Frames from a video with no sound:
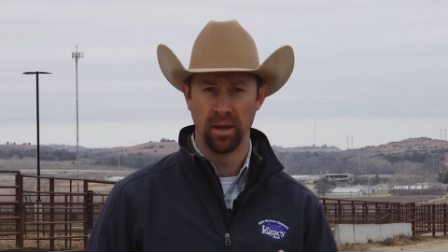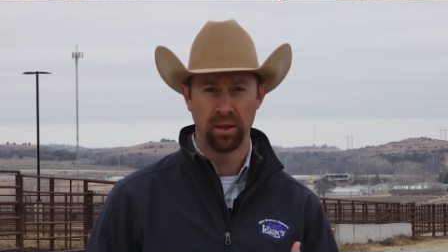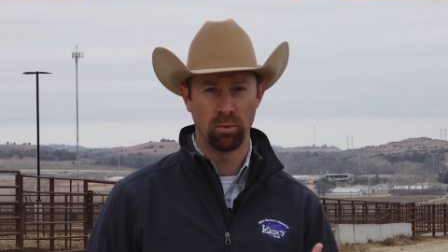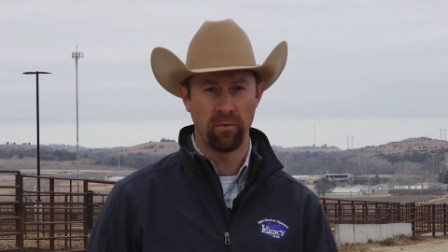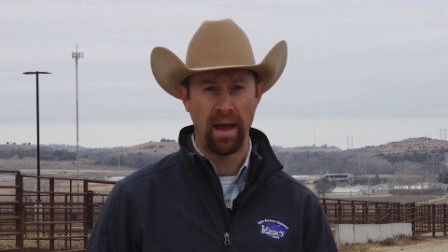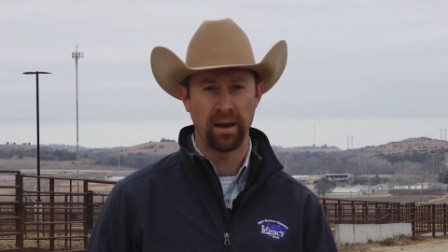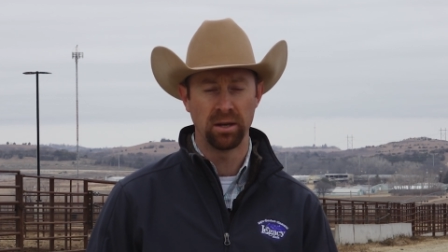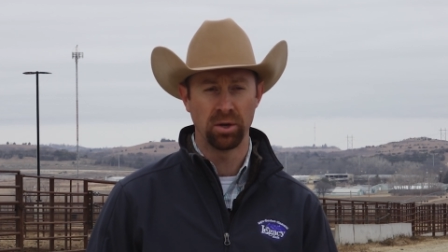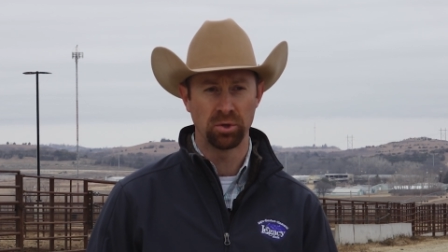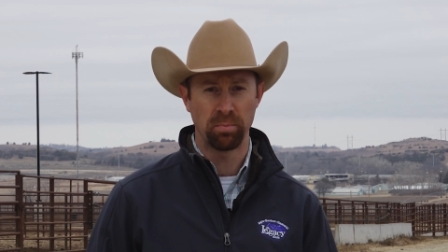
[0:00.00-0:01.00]
than we've had
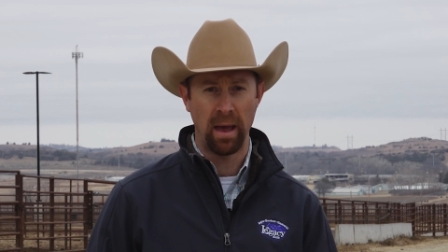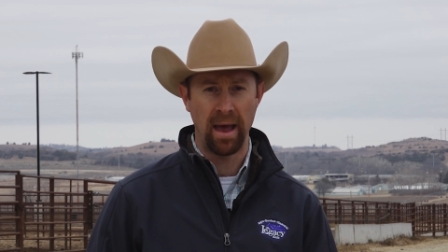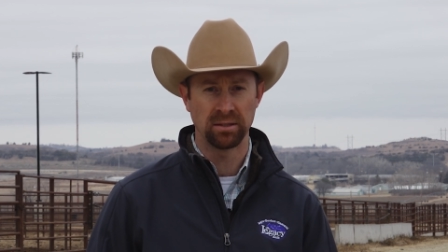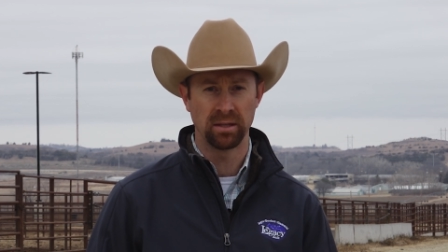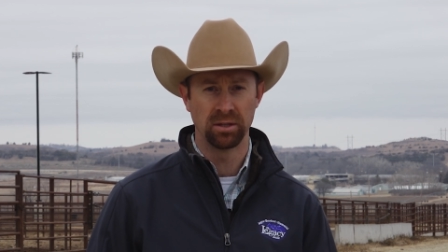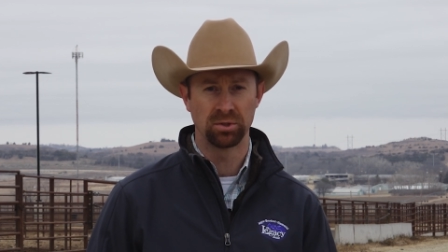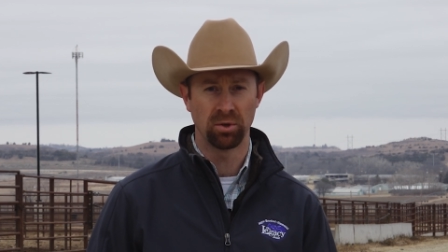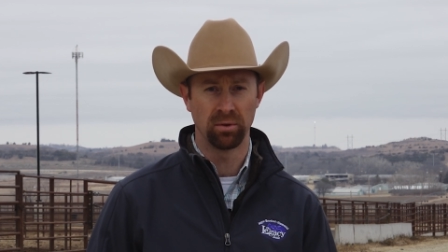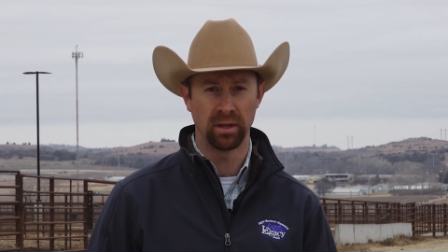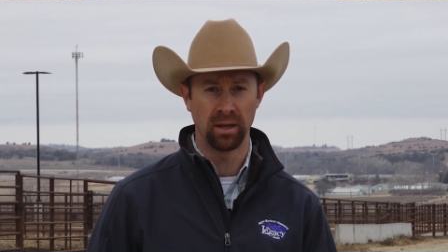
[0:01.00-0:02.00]
in years past that has
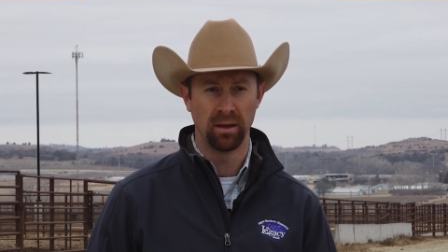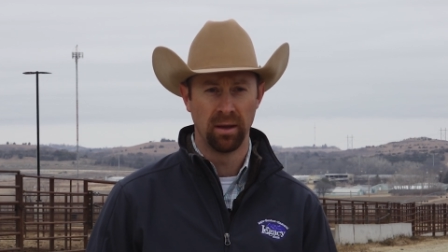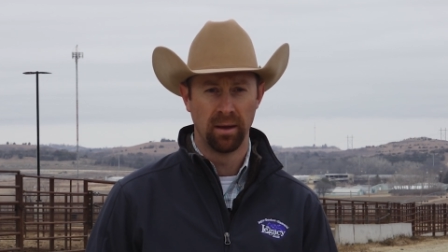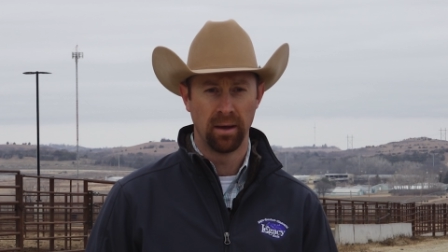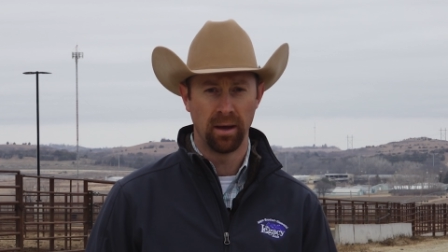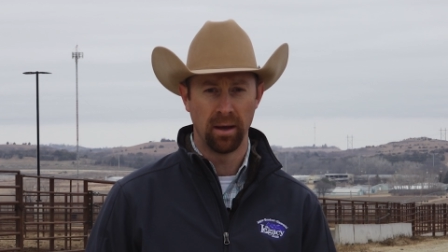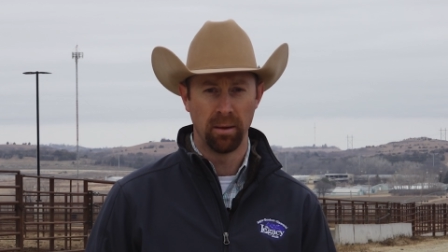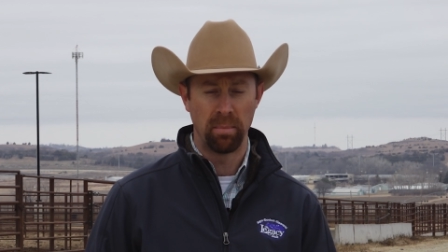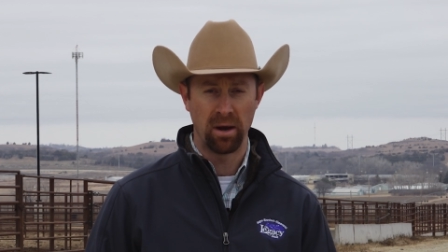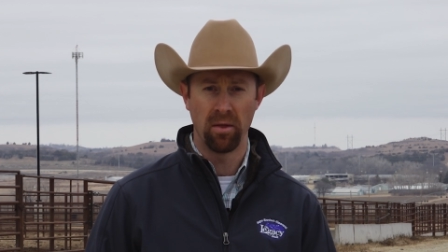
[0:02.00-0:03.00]
certainly uh,
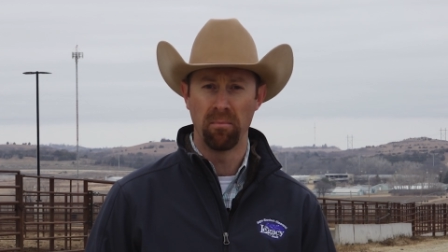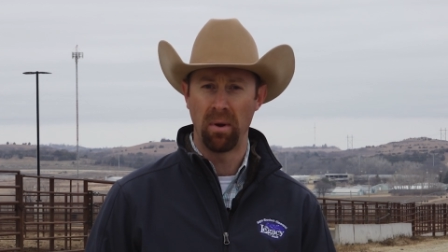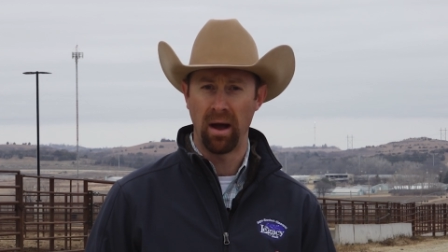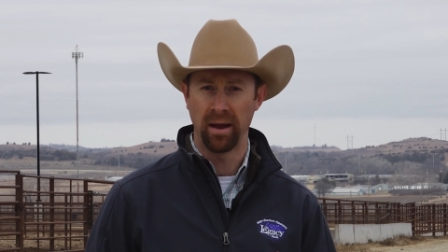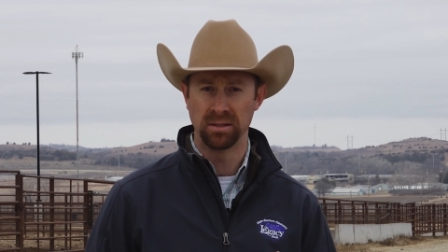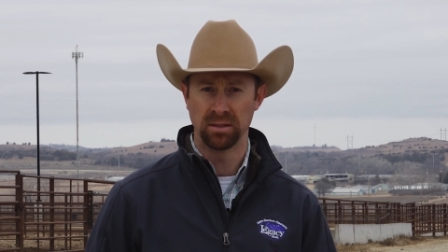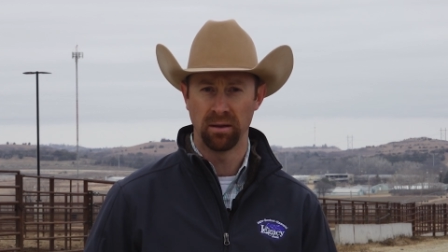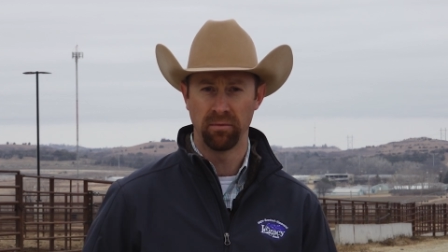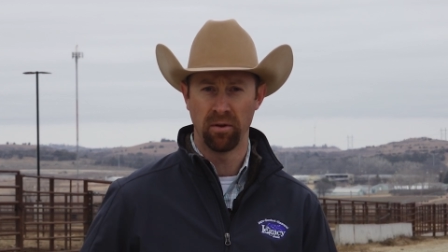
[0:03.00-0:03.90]
been on the minds of,